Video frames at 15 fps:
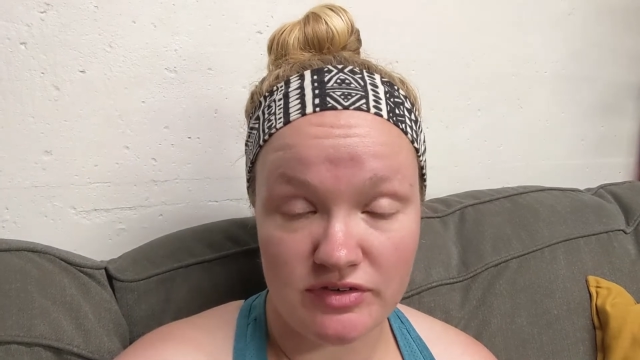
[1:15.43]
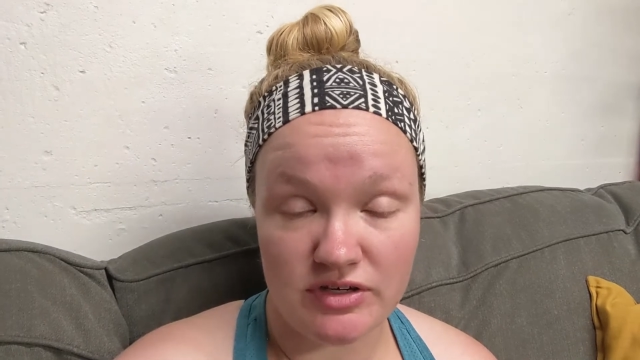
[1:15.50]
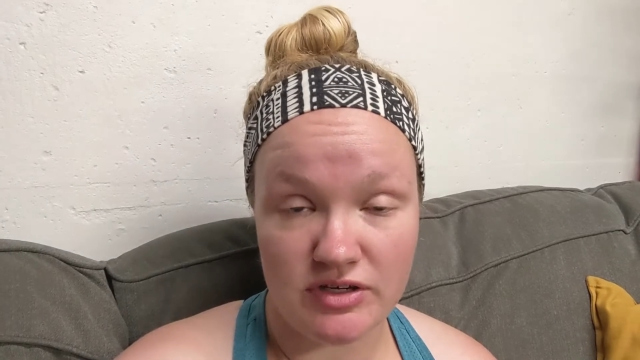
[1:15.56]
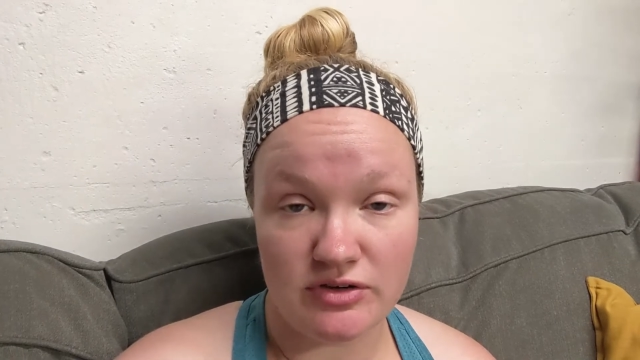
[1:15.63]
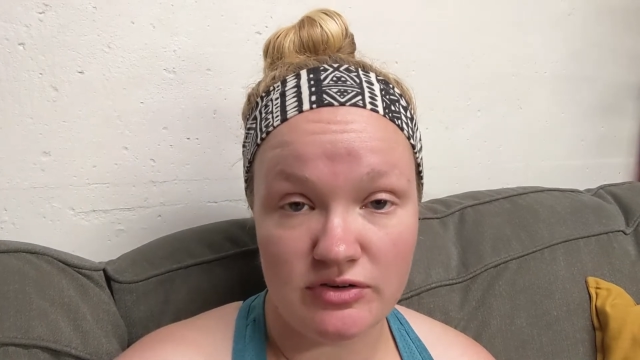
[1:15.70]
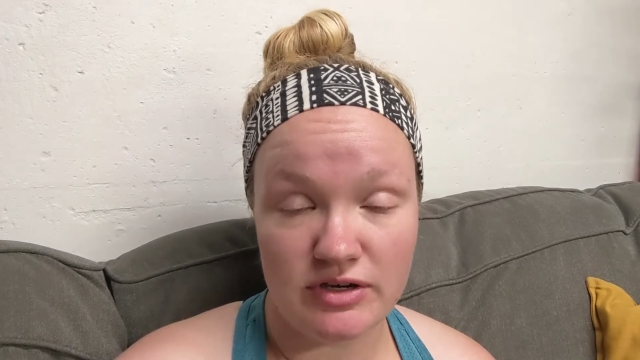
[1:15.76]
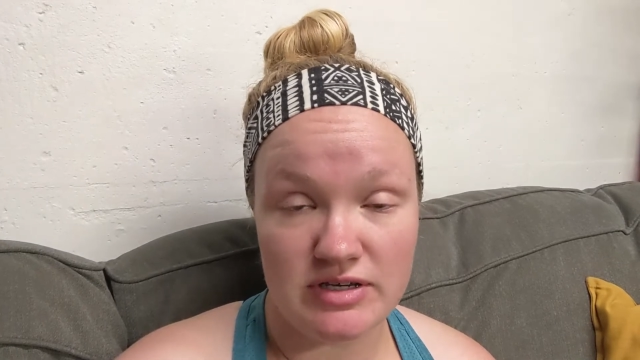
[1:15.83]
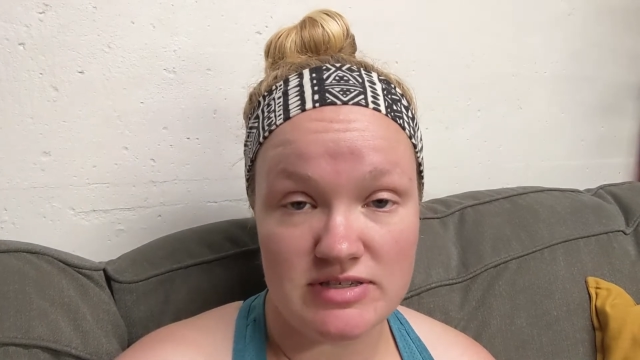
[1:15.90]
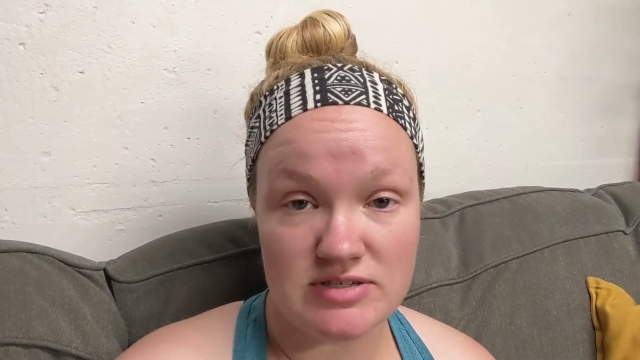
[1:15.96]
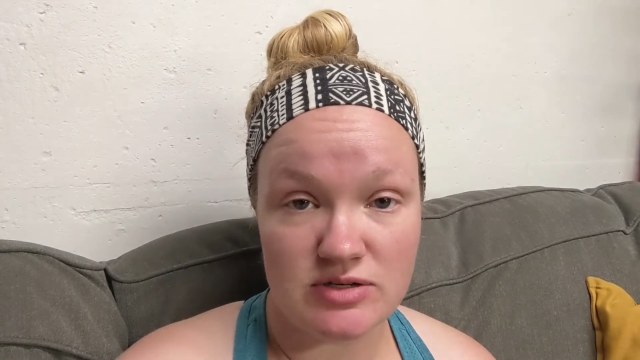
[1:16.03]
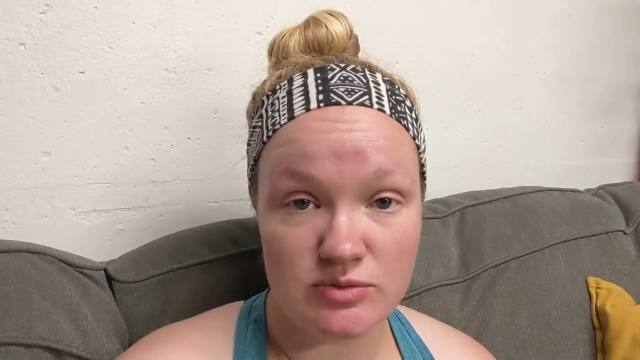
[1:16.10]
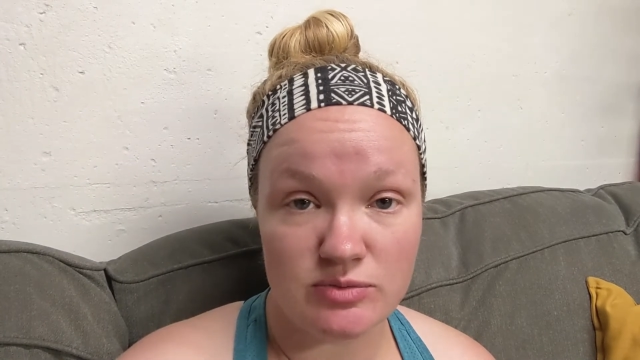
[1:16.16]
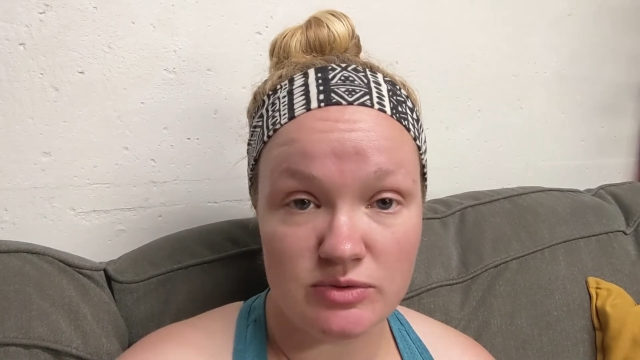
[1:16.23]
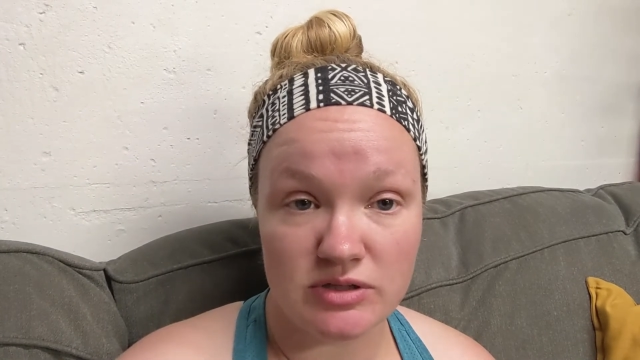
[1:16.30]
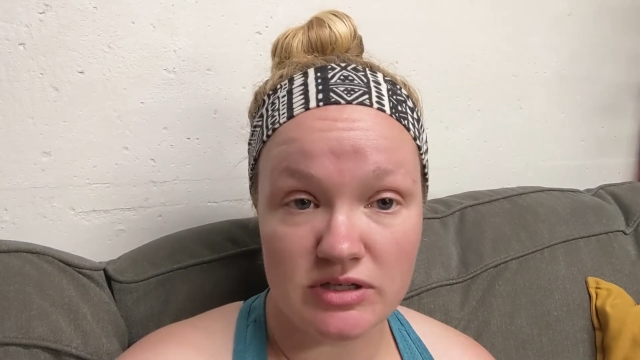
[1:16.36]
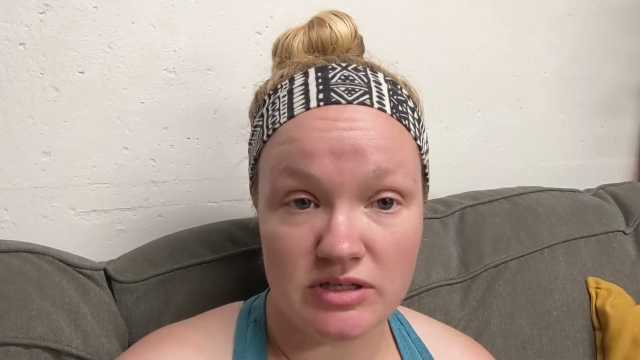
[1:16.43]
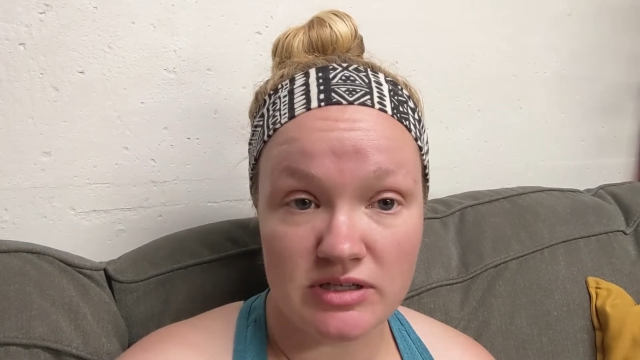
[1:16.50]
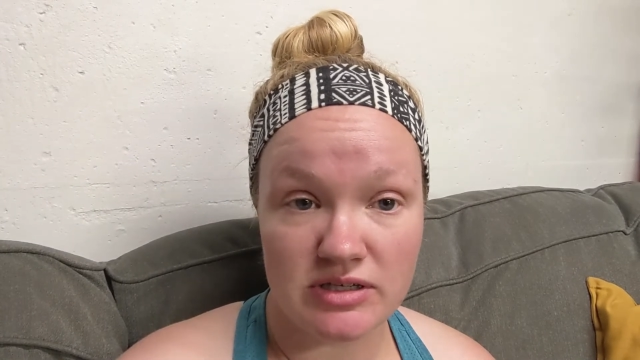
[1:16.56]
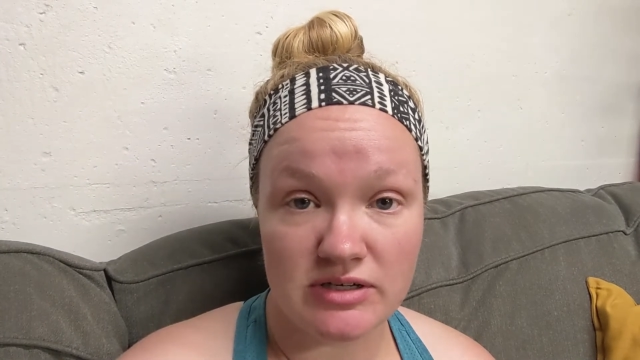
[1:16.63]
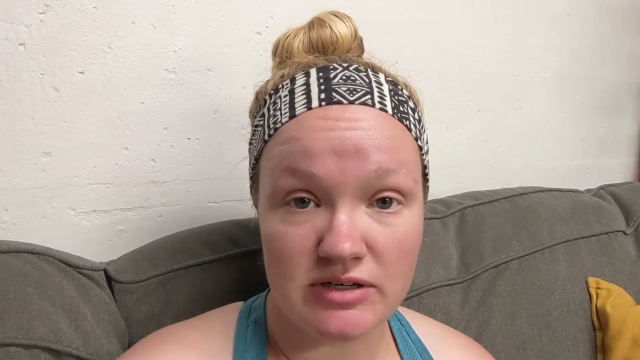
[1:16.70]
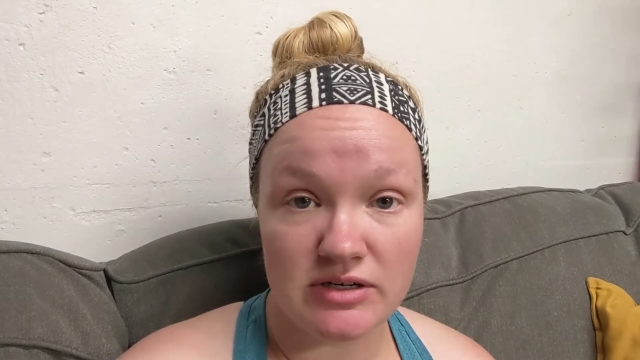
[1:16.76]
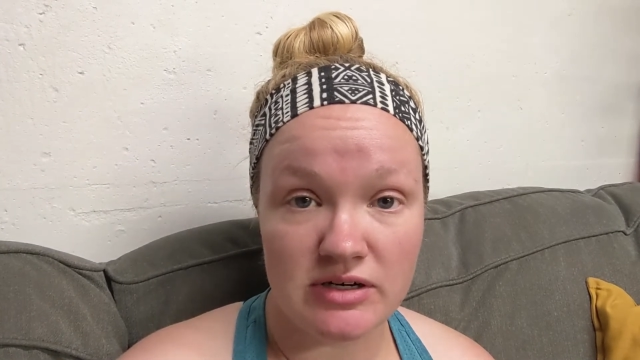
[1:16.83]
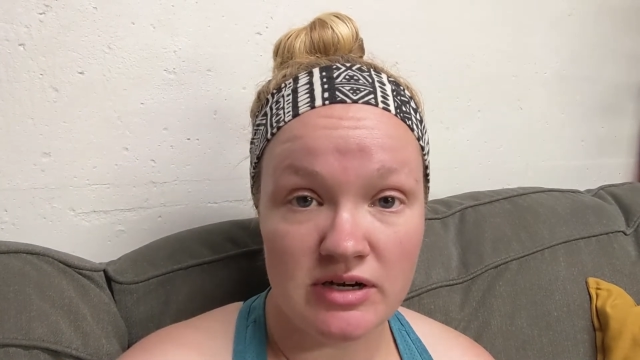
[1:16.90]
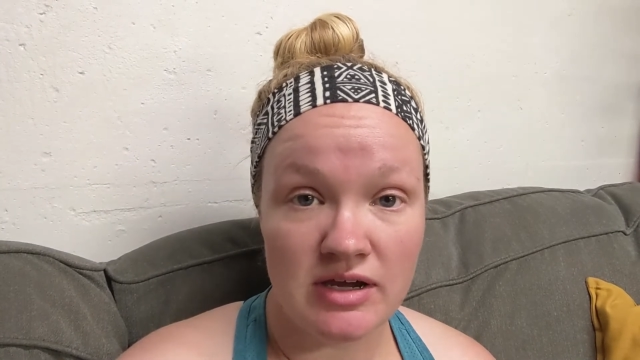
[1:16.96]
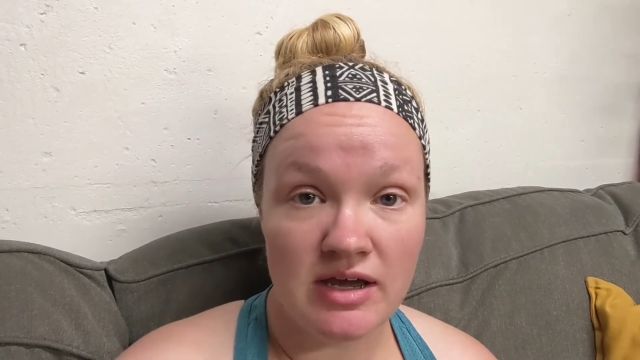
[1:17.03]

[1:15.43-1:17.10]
It creates a really clear